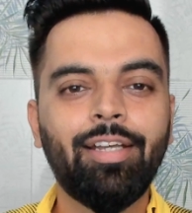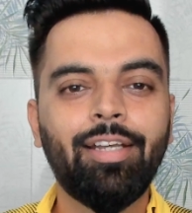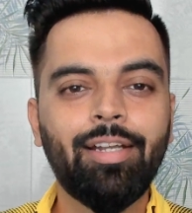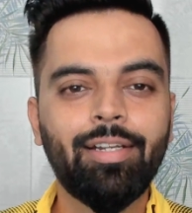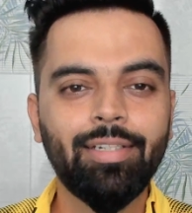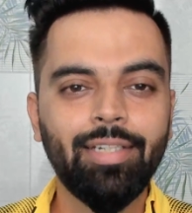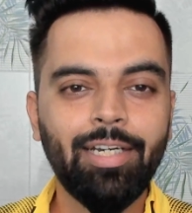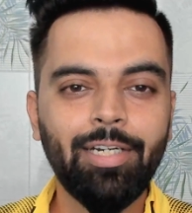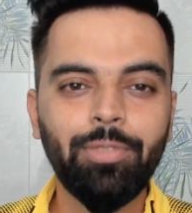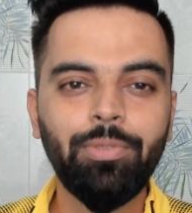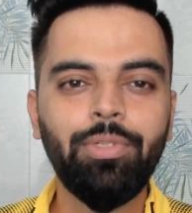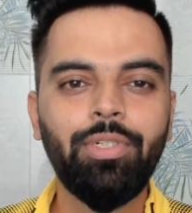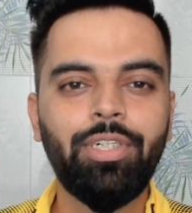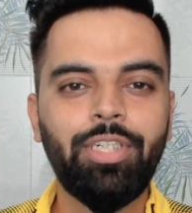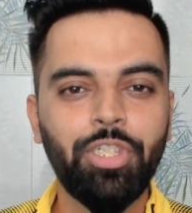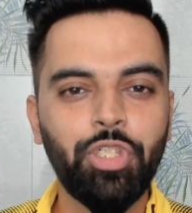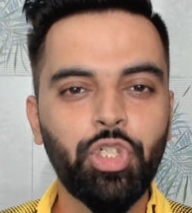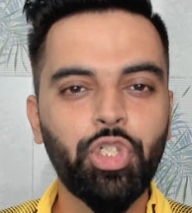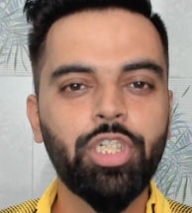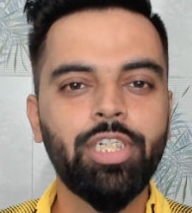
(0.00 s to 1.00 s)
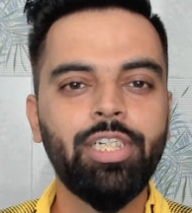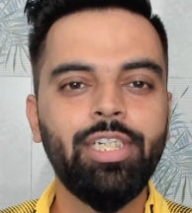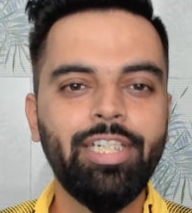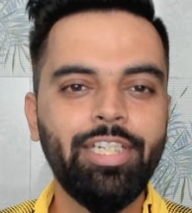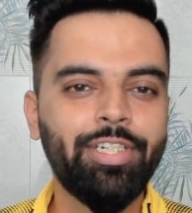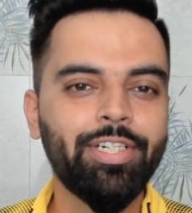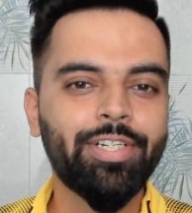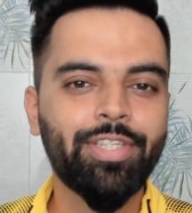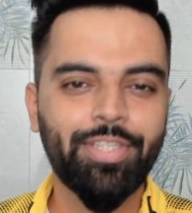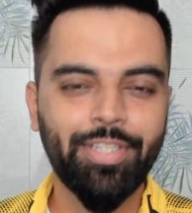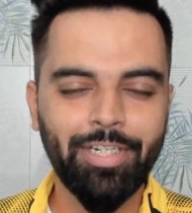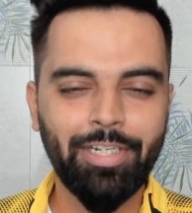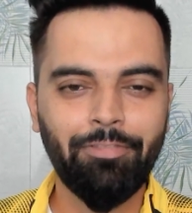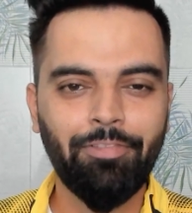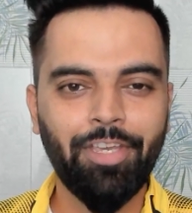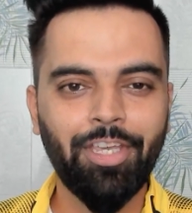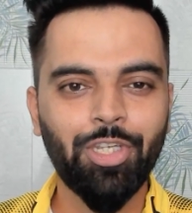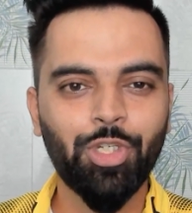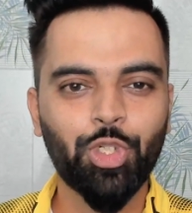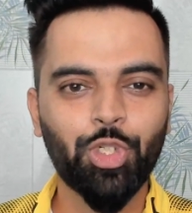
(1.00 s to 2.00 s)
Cloud Digital Leader
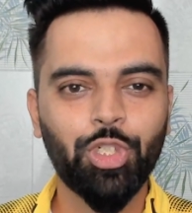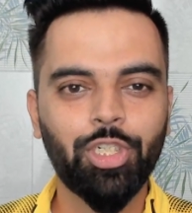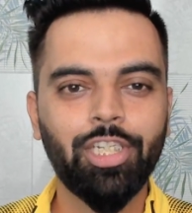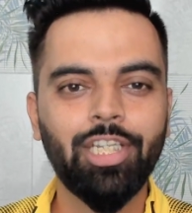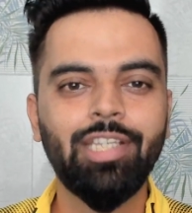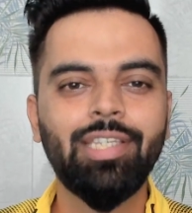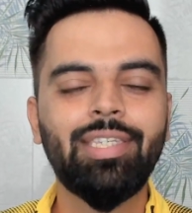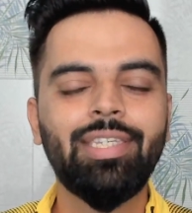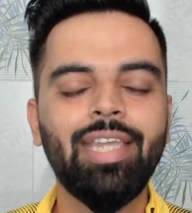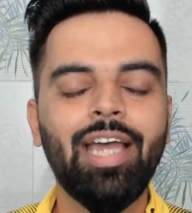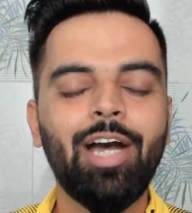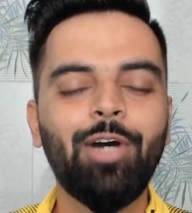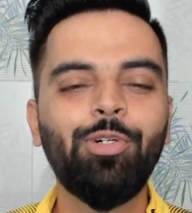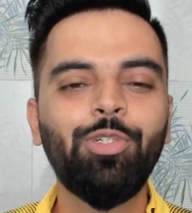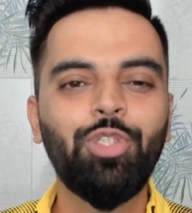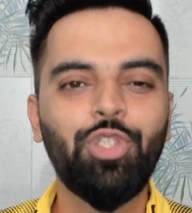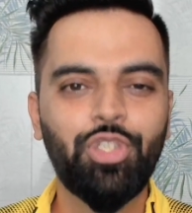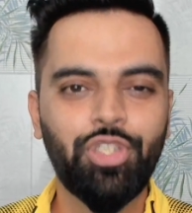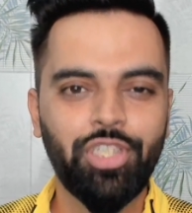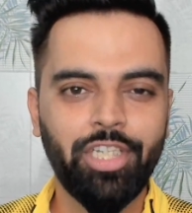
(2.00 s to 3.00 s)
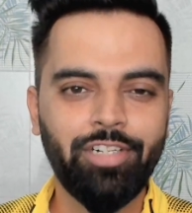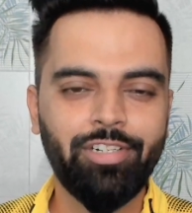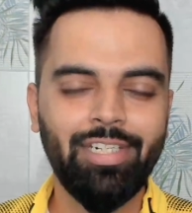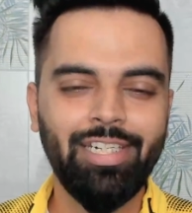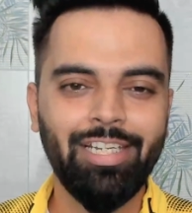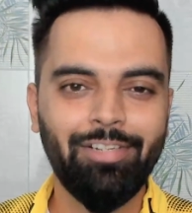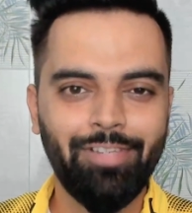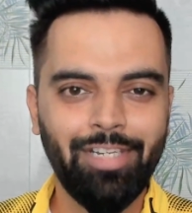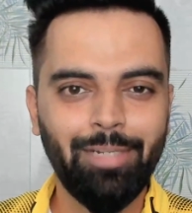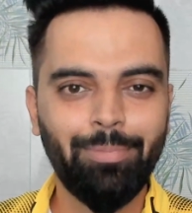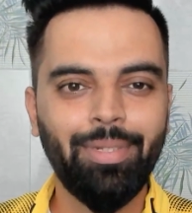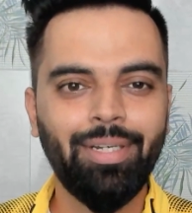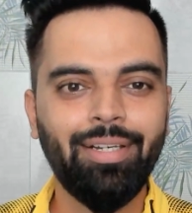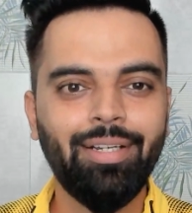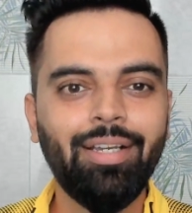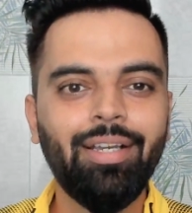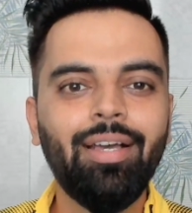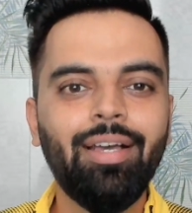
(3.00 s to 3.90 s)
certification is now generally available.